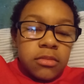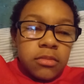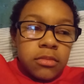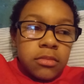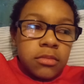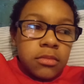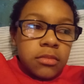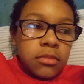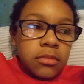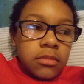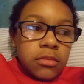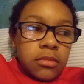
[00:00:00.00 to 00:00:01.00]

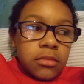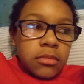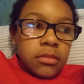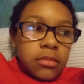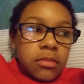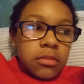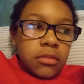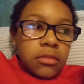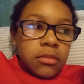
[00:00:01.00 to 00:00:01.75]
Nobody speaks.